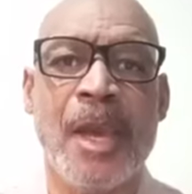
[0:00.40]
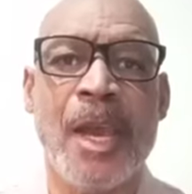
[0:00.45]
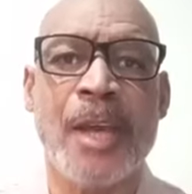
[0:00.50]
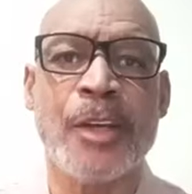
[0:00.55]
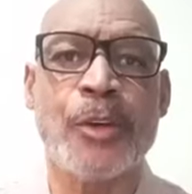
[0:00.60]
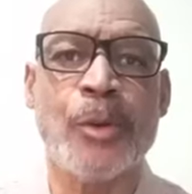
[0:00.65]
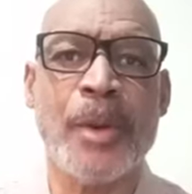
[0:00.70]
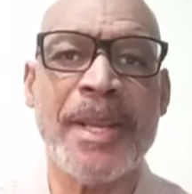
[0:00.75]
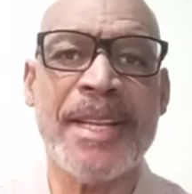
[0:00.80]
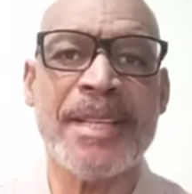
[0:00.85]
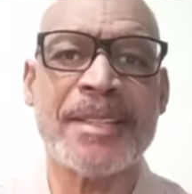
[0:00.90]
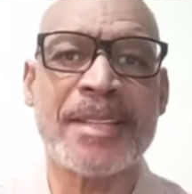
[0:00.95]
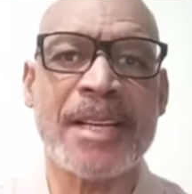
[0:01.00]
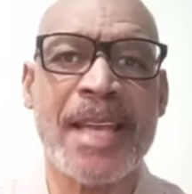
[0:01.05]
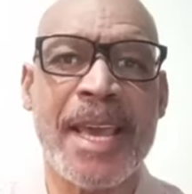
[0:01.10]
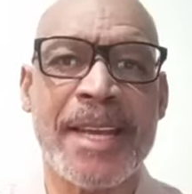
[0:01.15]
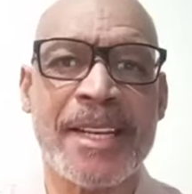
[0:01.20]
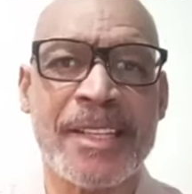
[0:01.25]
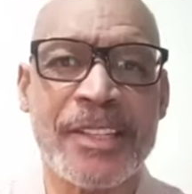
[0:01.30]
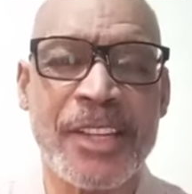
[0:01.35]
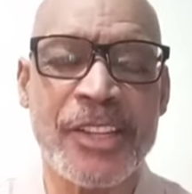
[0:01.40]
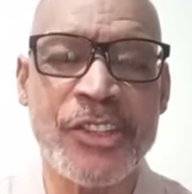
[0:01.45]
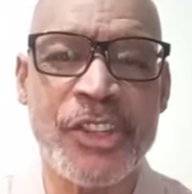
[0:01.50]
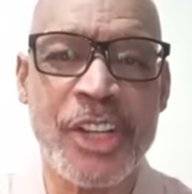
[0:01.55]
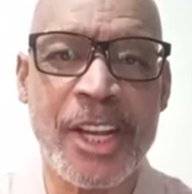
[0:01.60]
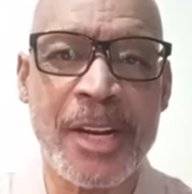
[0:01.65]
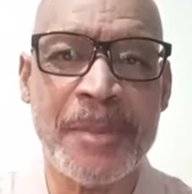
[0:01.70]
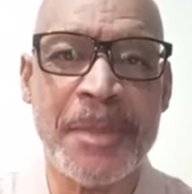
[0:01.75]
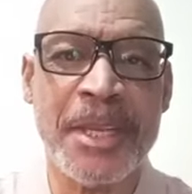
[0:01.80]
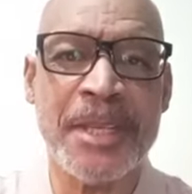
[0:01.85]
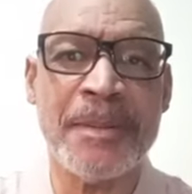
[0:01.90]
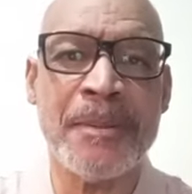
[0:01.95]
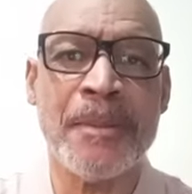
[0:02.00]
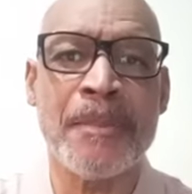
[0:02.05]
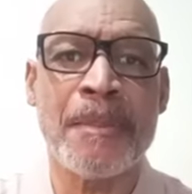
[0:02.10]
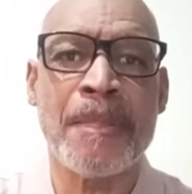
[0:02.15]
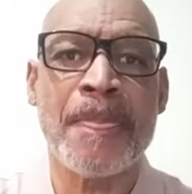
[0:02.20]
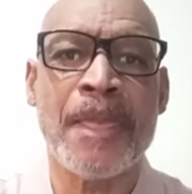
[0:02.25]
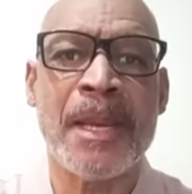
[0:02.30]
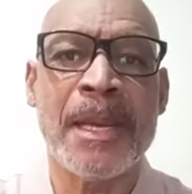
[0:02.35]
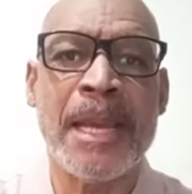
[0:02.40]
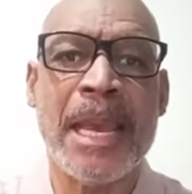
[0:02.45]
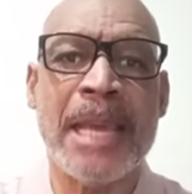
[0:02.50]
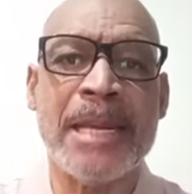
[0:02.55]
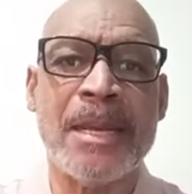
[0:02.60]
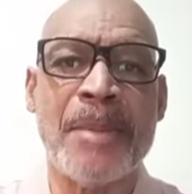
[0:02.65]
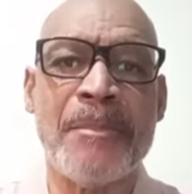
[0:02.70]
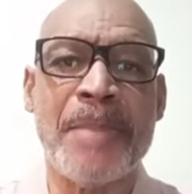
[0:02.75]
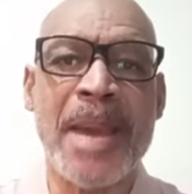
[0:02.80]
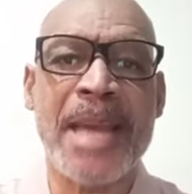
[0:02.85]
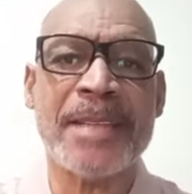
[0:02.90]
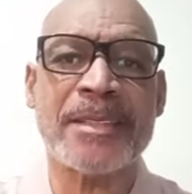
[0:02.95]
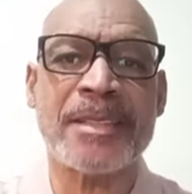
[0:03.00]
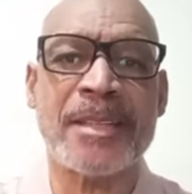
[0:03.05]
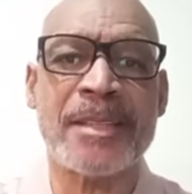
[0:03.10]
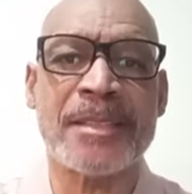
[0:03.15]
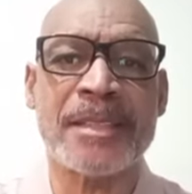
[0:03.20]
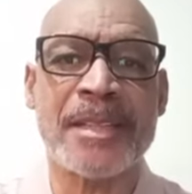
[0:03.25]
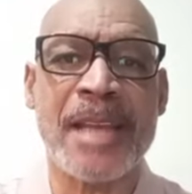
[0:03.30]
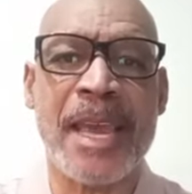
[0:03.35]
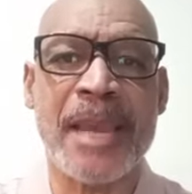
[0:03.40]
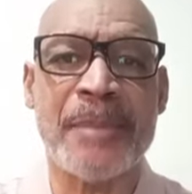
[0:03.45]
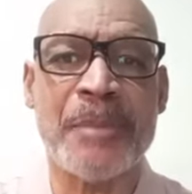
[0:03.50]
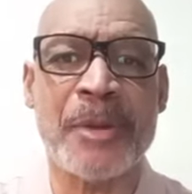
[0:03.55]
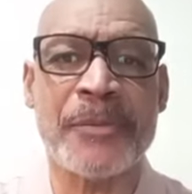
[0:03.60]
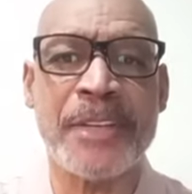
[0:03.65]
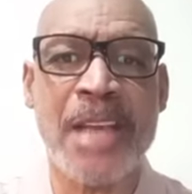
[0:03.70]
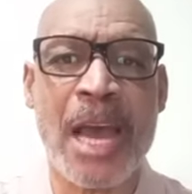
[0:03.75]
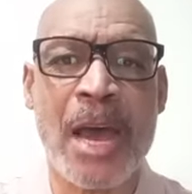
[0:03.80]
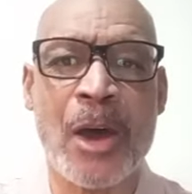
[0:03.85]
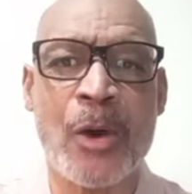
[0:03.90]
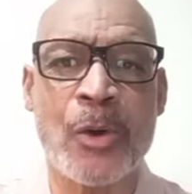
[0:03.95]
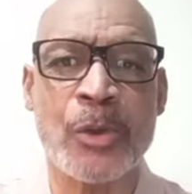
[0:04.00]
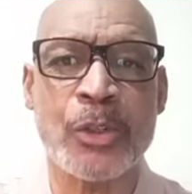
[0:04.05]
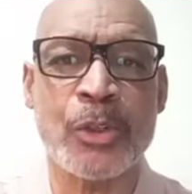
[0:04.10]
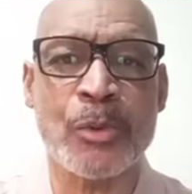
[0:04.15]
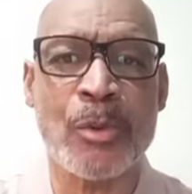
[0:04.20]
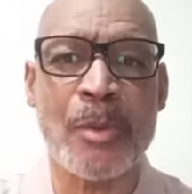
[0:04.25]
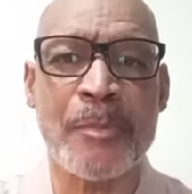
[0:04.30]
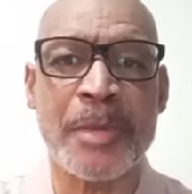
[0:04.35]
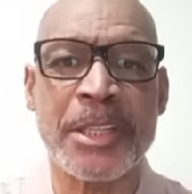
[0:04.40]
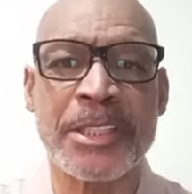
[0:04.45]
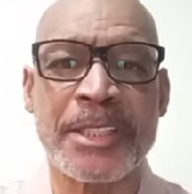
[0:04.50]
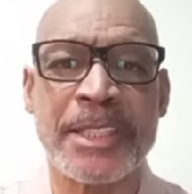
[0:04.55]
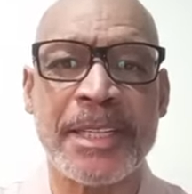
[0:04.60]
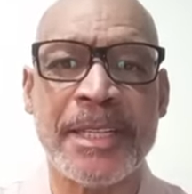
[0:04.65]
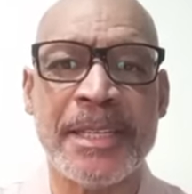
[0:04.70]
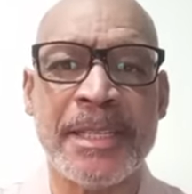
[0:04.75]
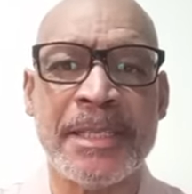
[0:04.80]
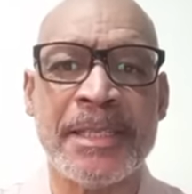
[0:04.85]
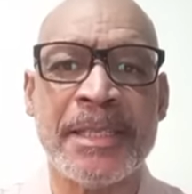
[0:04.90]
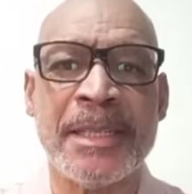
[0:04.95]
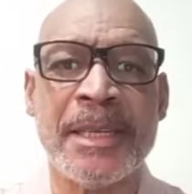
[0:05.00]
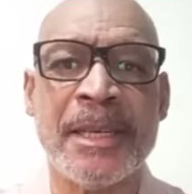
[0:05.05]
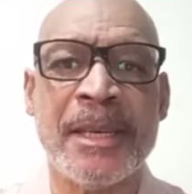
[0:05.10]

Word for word: Greetings, ladies and gentlemen, in the matchless name of Yahoshua Mashiach.